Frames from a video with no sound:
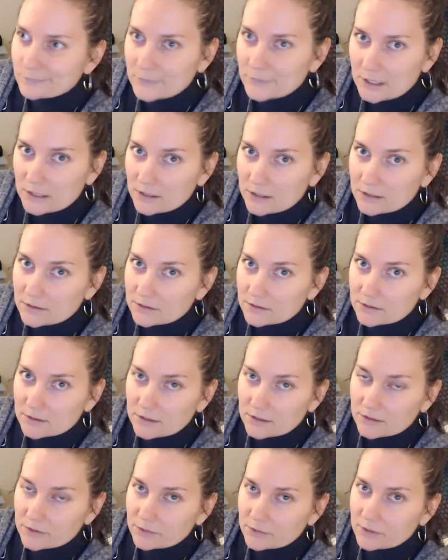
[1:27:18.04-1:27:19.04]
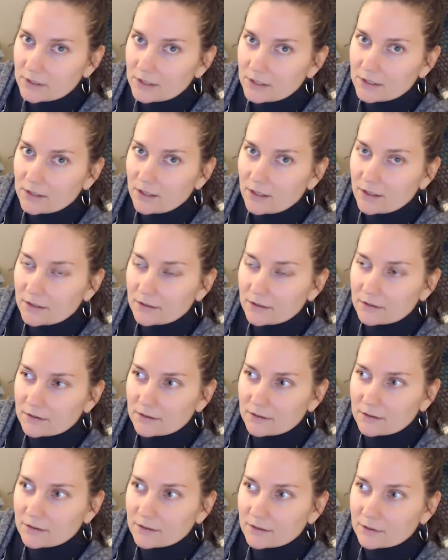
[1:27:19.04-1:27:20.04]
it's really not
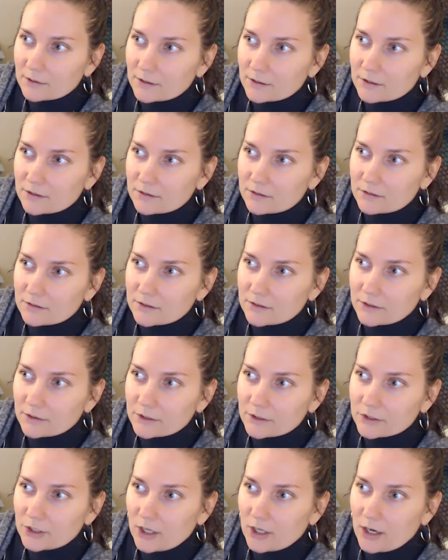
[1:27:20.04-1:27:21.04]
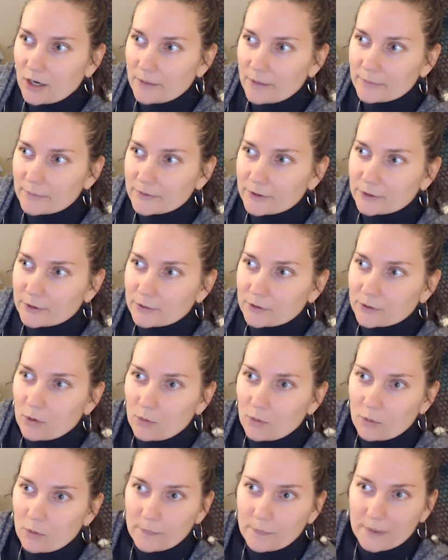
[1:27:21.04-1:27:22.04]
your job to
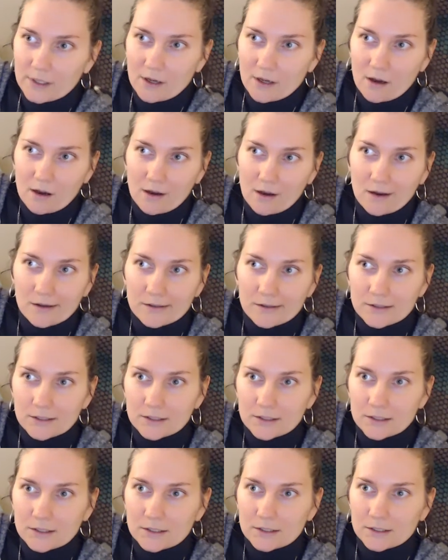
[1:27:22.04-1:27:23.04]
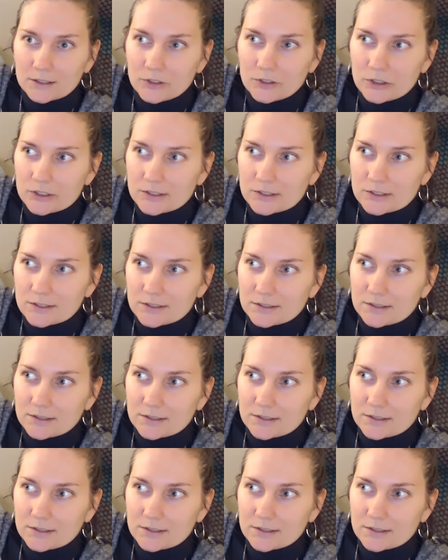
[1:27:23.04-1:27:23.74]
go beyond just